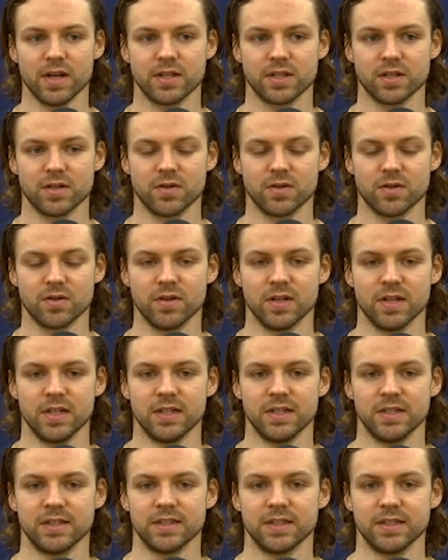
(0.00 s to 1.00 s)
So,
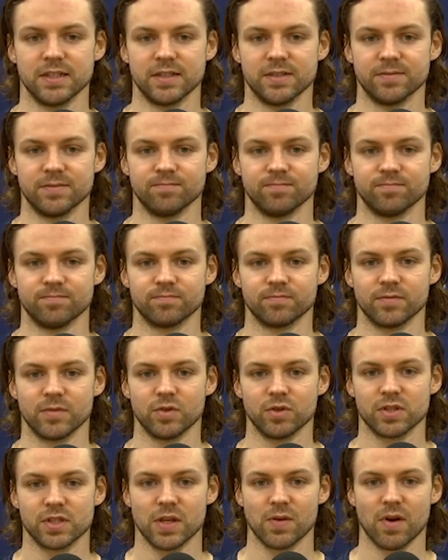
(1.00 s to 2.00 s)

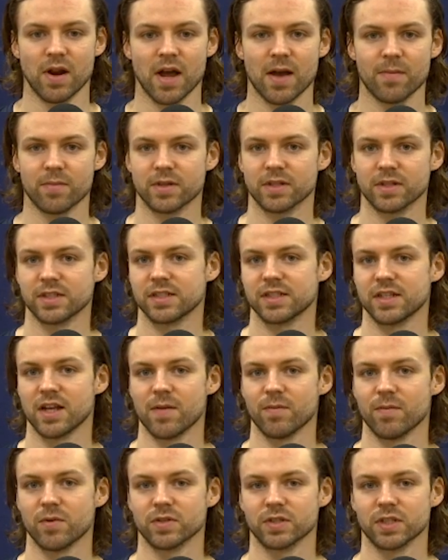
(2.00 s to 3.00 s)
we'll see what happens as
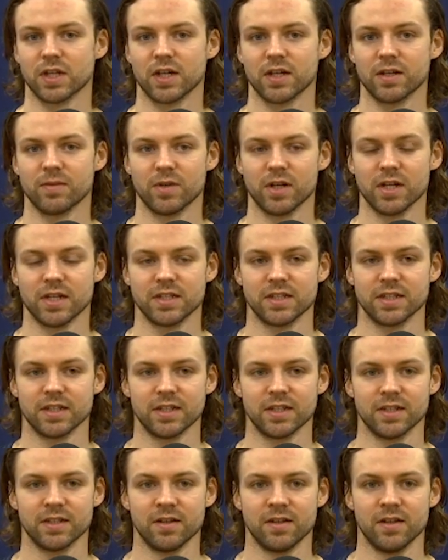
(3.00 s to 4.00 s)
time goes on, but,
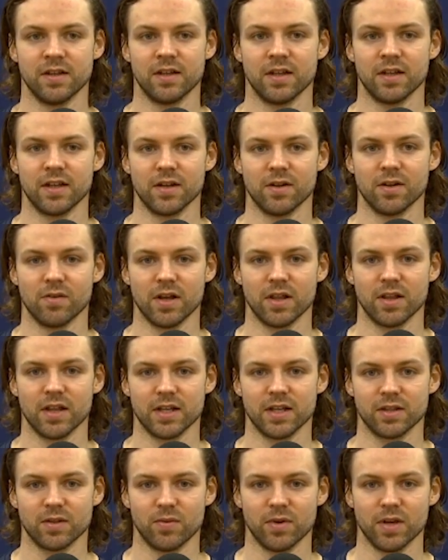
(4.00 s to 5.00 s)
You know, I
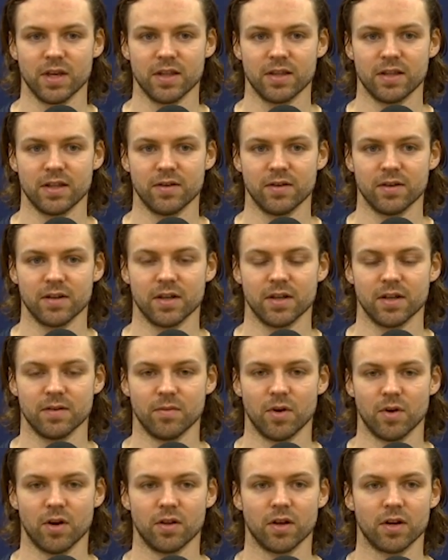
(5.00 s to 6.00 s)
like the way that
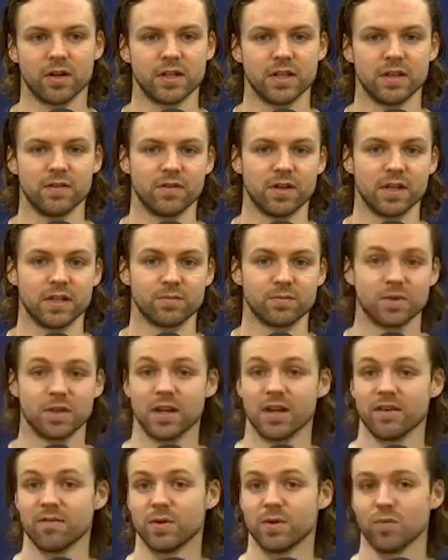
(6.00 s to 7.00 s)
all our
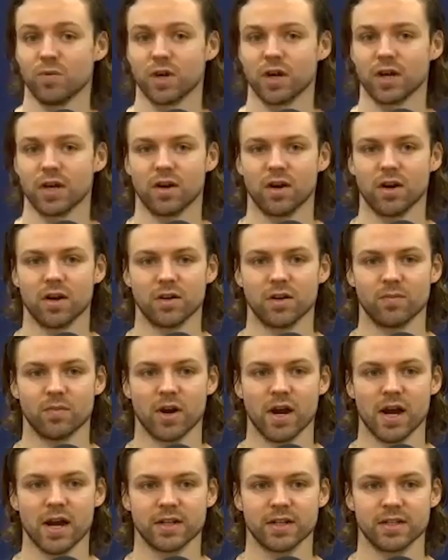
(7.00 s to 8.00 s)
defensemen have been working hard in
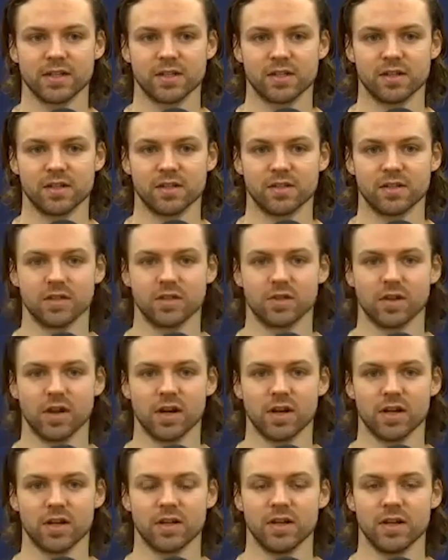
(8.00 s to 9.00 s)
practice to try
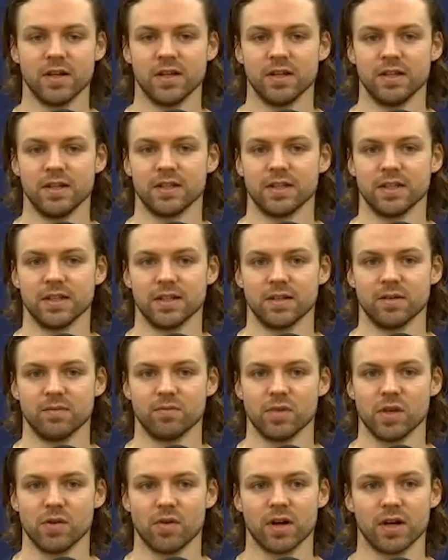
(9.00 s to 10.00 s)
to
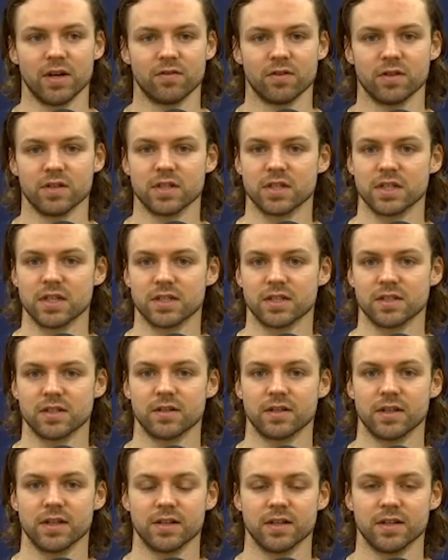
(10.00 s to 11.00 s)
be ready for the
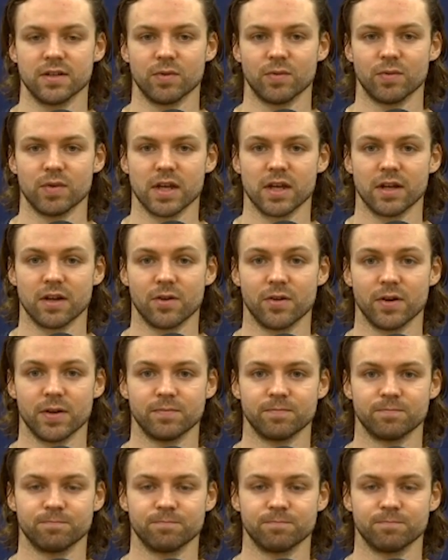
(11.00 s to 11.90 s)
season when we get going.